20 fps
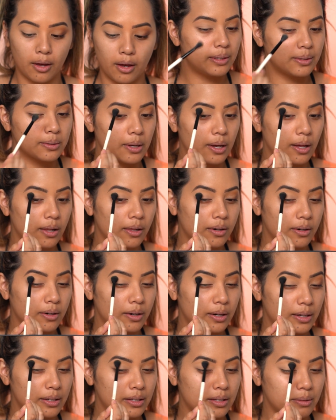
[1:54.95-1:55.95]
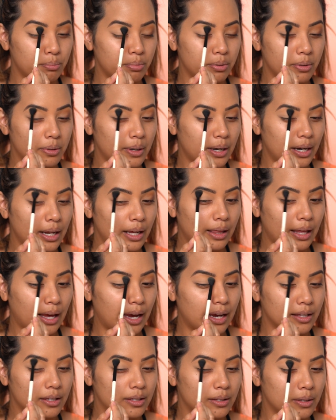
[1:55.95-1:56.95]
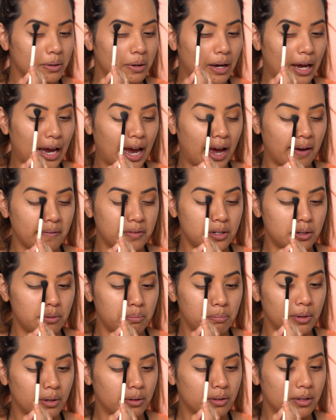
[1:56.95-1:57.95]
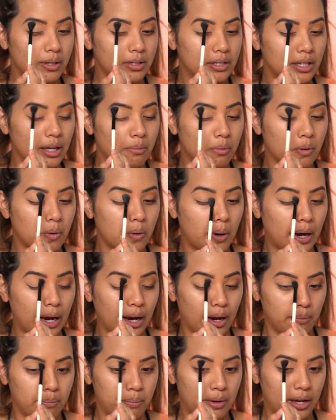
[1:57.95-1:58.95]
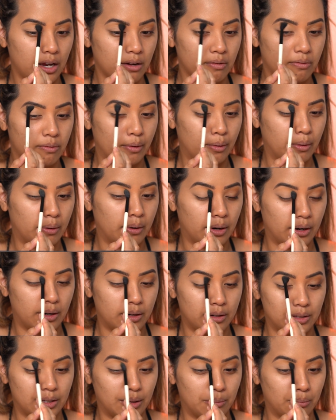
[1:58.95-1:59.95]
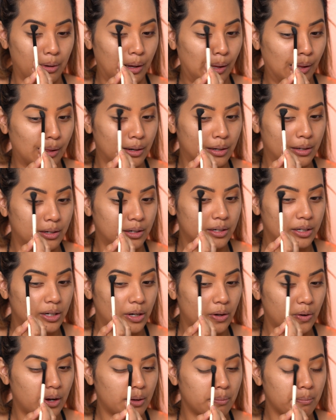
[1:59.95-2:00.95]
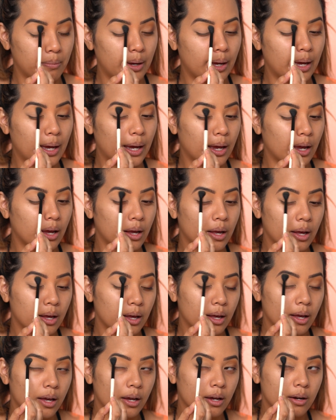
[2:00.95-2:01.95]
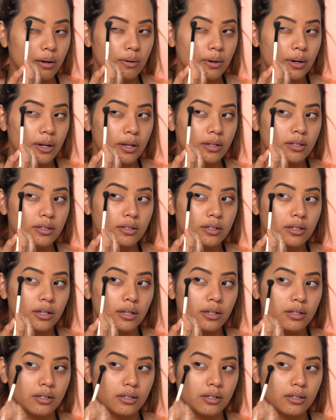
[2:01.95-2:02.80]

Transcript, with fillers: This color is pretty light, so I have to build this up quite a bit for some color to show on my crease.